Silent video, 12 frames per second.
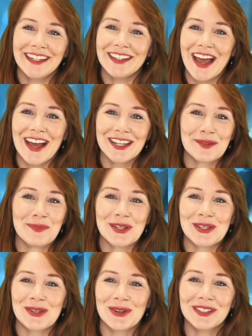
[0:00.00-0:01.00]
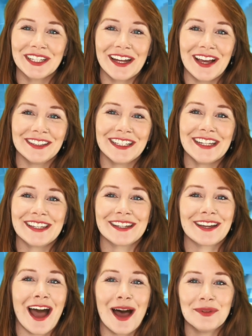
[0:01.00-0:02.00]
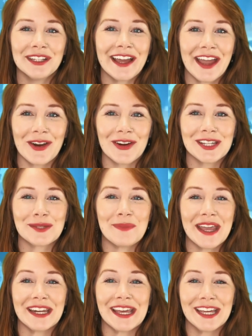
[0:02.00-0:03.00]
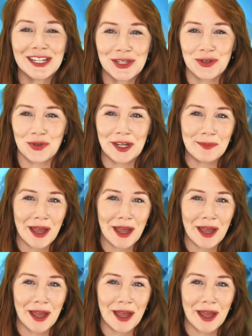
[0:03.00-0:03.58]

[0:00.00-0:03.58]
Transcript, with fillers: last but certainly not least, Kamala Harris made history by